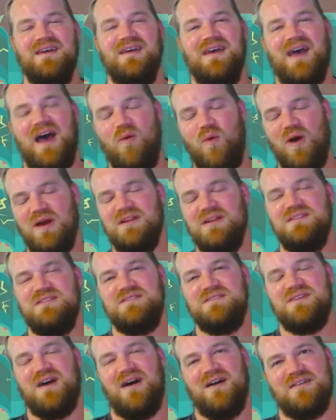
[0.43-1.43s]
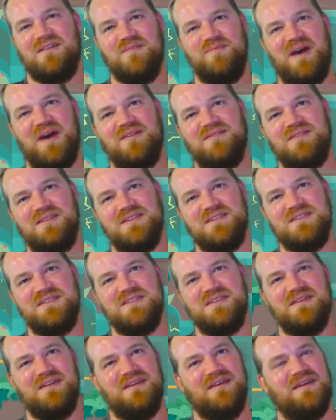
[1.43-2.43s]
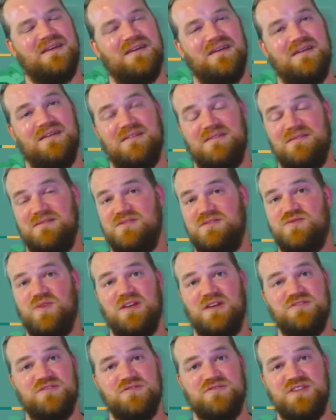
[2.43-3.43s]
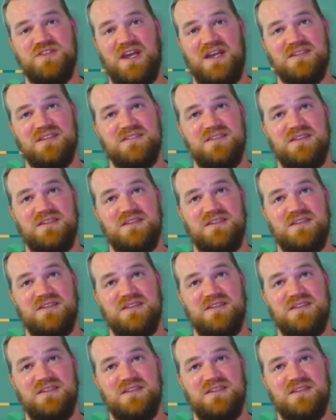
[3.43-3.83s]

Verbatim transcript: I wanted to talk about this treasure chest